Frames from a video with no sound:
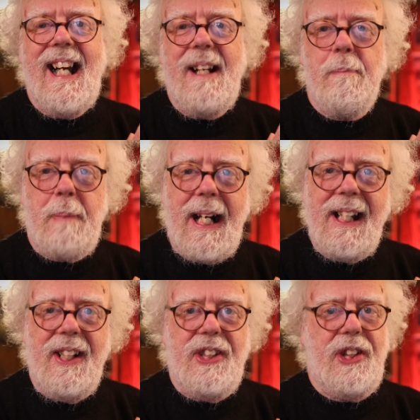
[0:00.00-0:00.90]
and
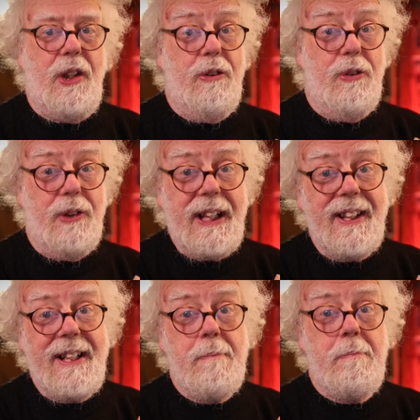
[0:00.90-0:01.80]
pilots are
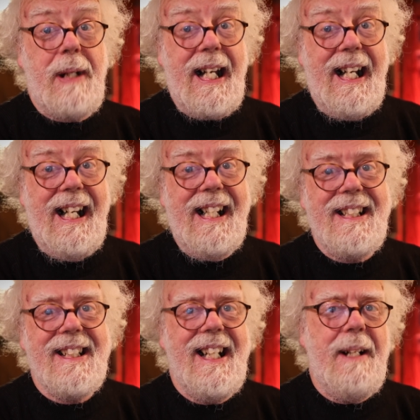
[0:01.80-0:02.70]
really
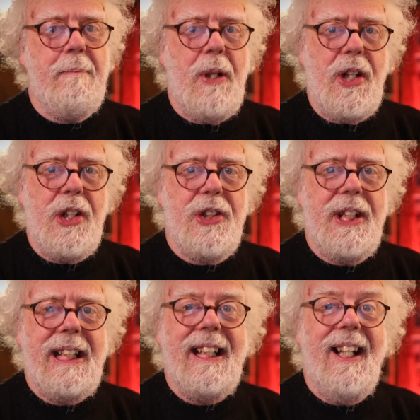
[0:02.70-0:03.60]
bad at
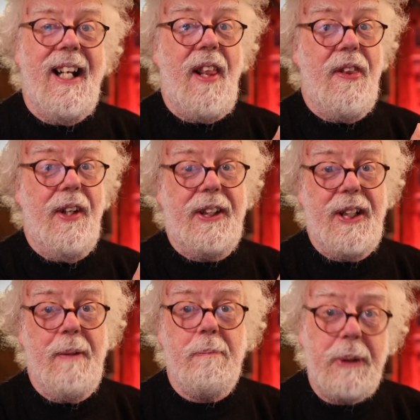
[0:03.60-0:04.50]
monitoring the
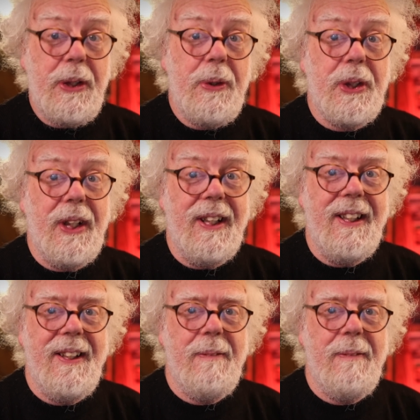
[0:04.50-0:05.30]
computer.